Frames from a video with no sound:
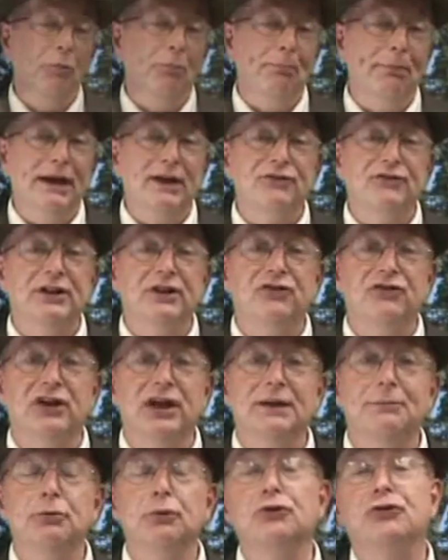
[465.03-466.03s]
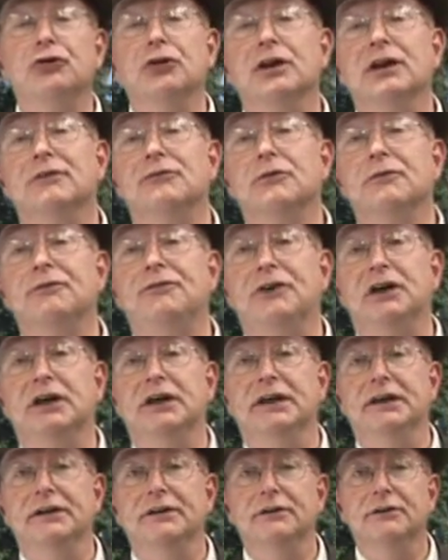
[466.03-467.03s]
the best examples you'll ever
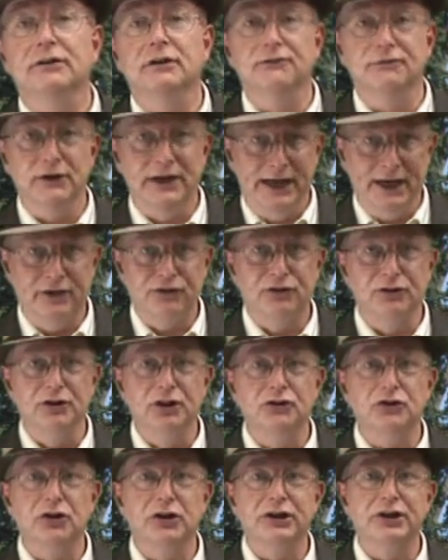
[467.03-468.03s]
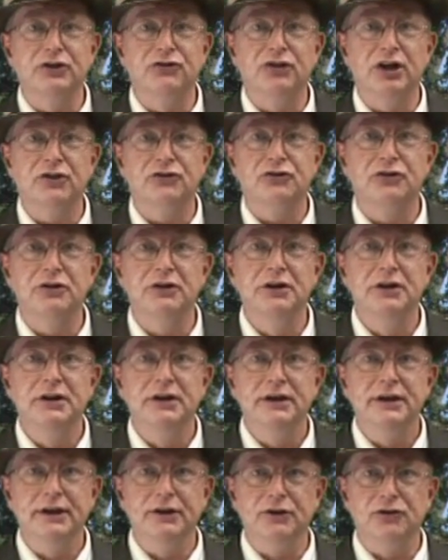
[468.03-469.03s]
find of excellent architecture
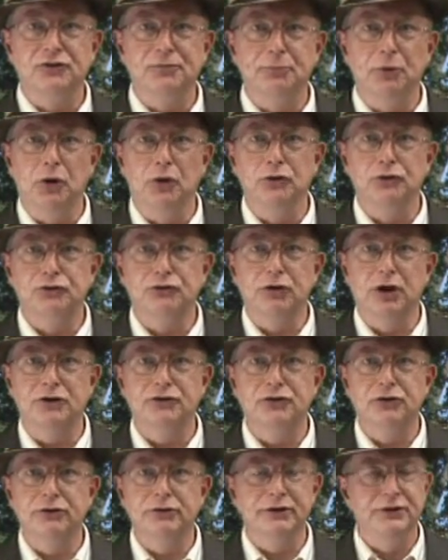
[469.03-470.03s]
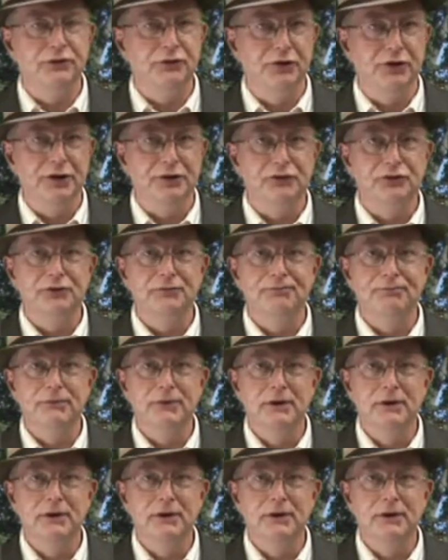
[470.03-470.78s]
in a small structure is this: